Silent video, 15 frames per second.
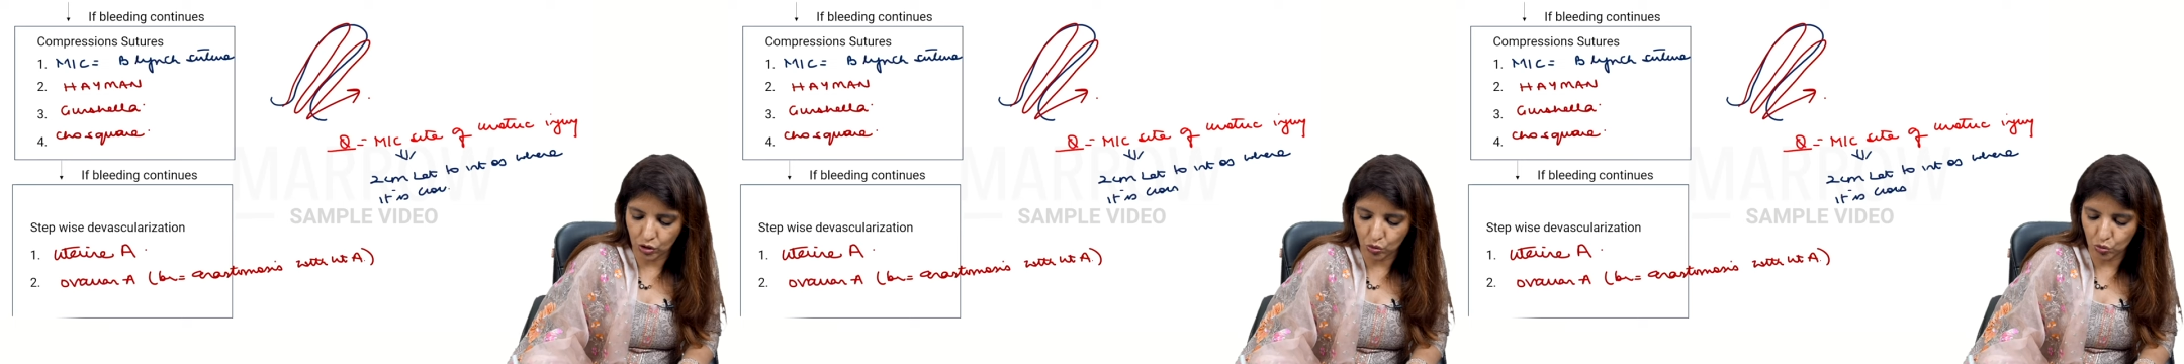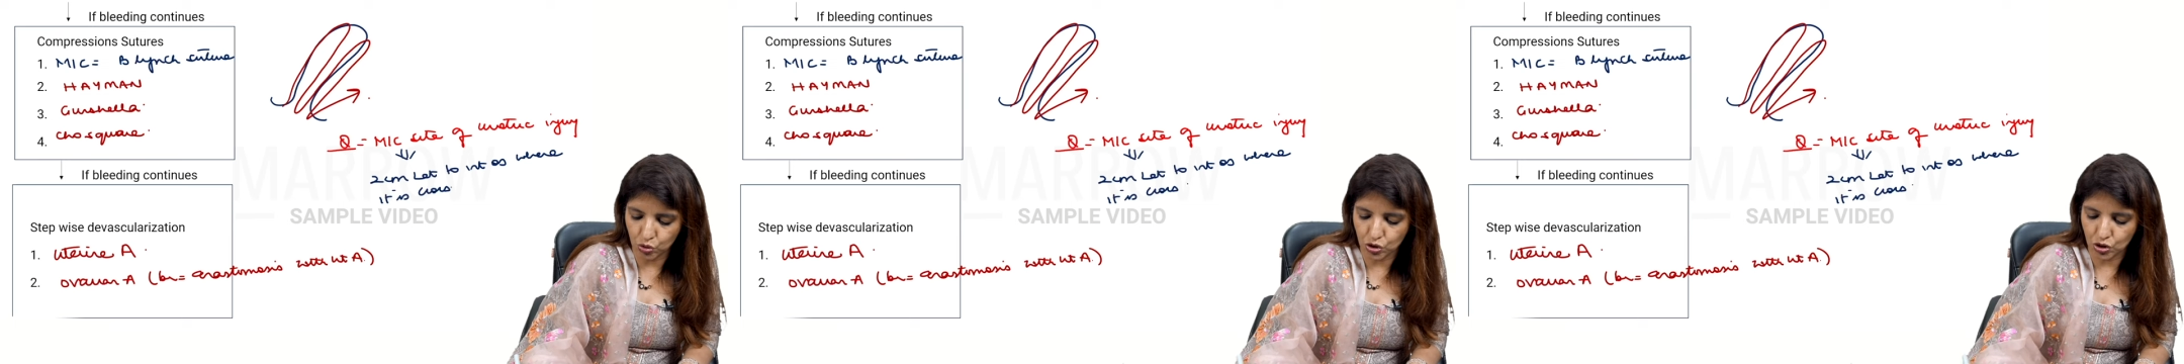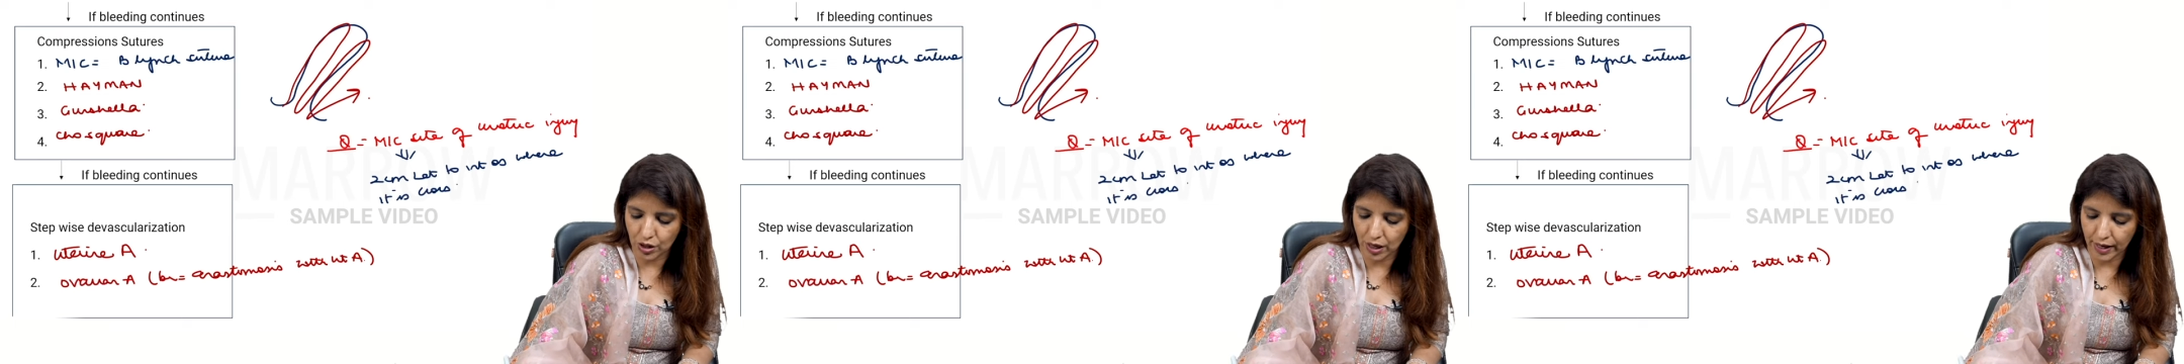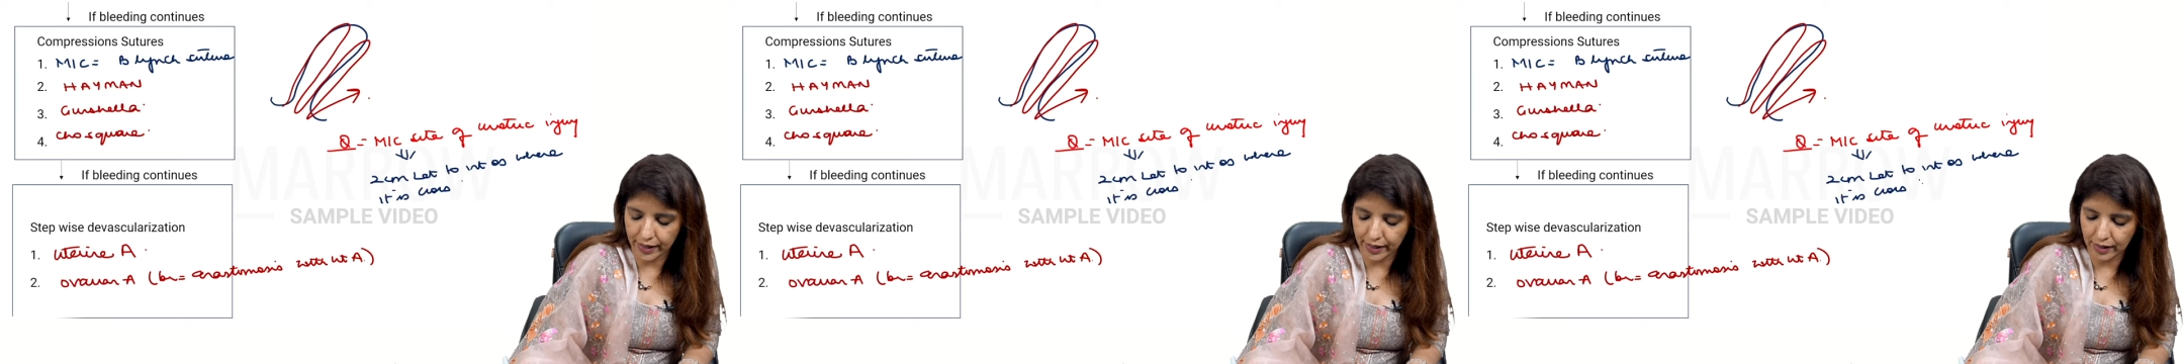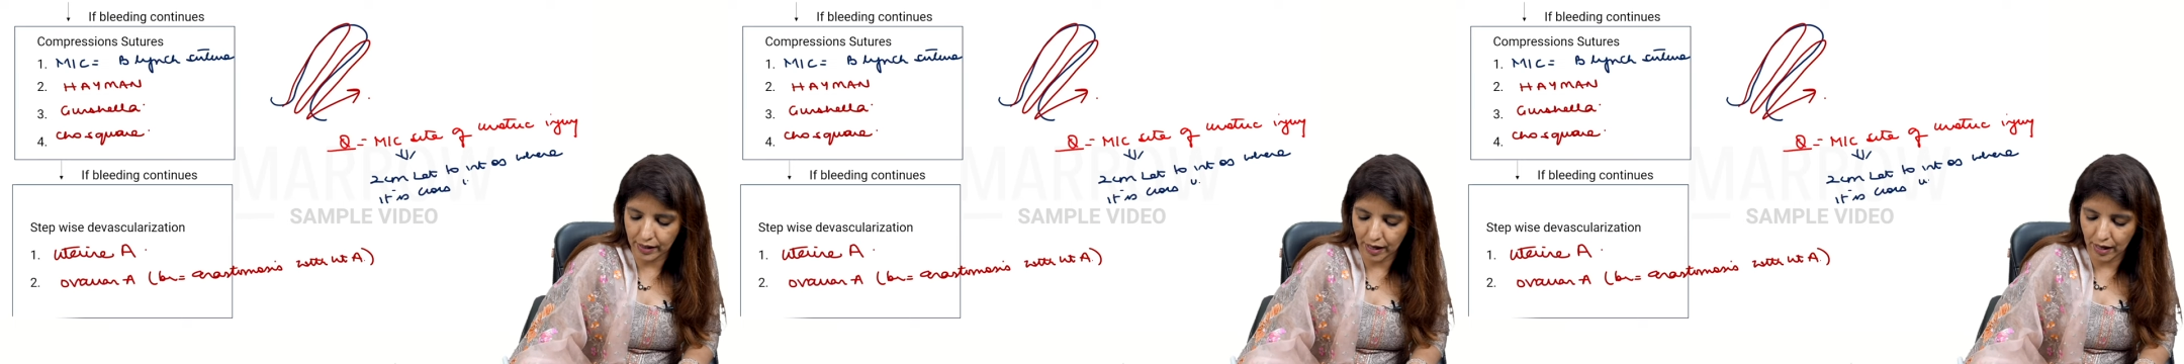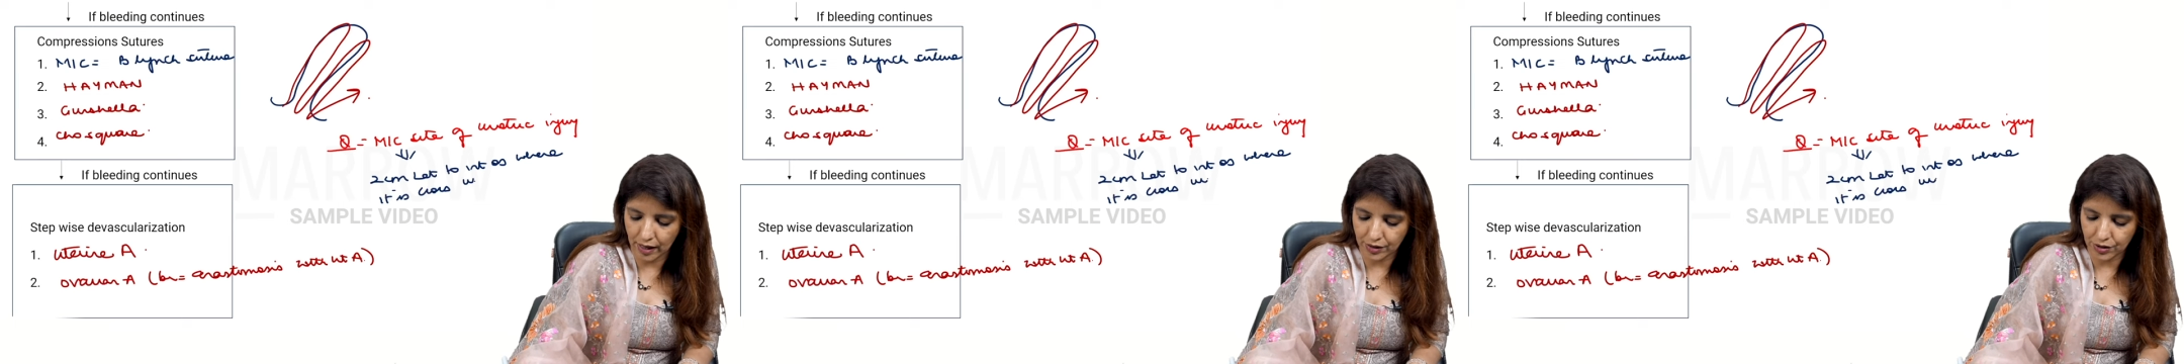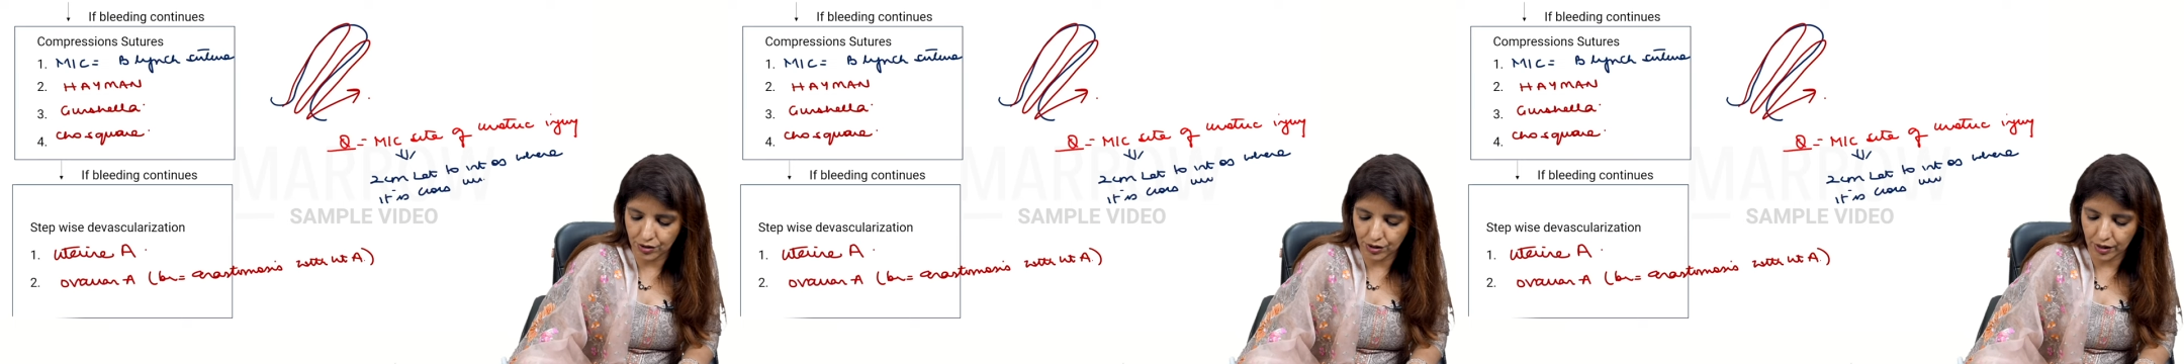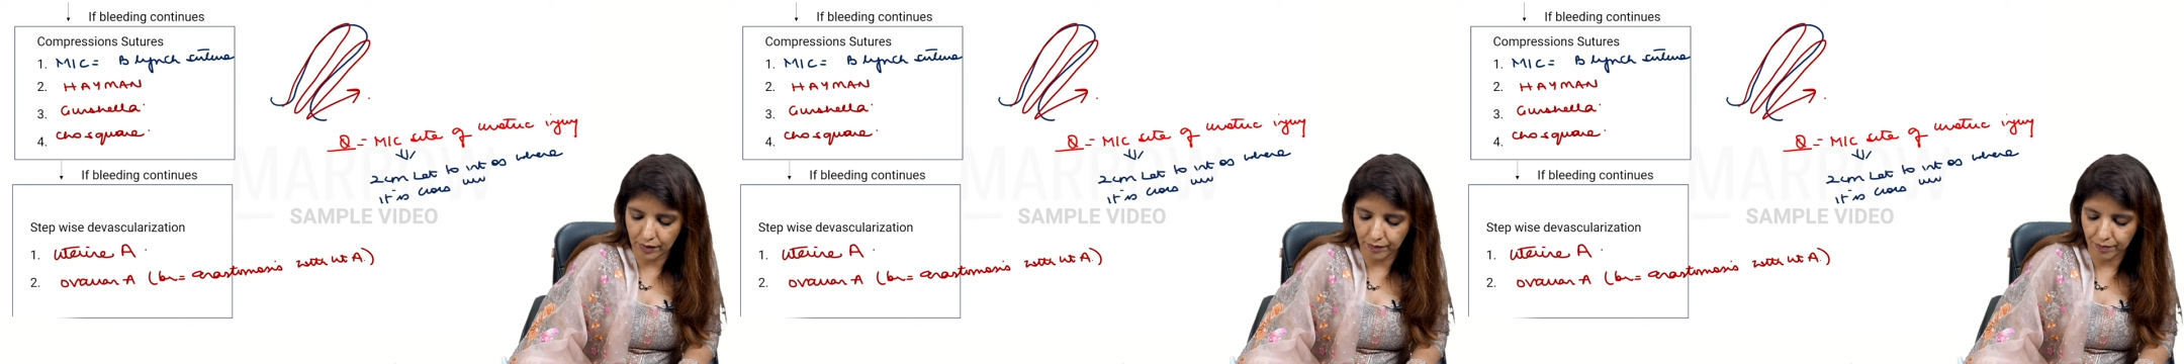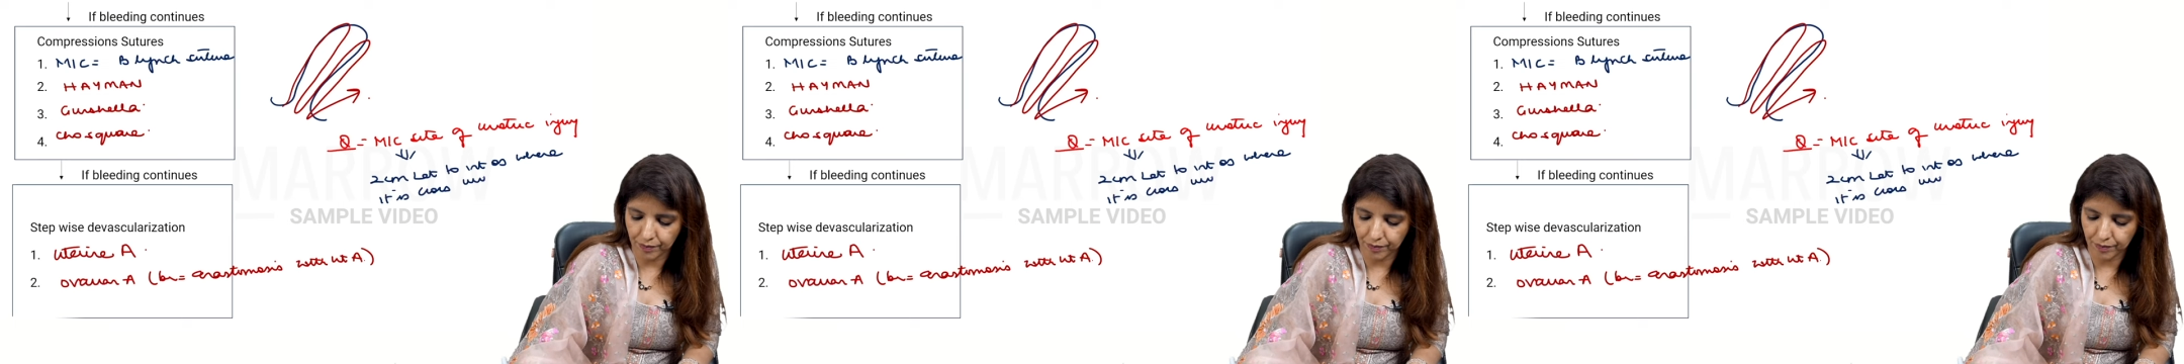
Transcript: uterine artery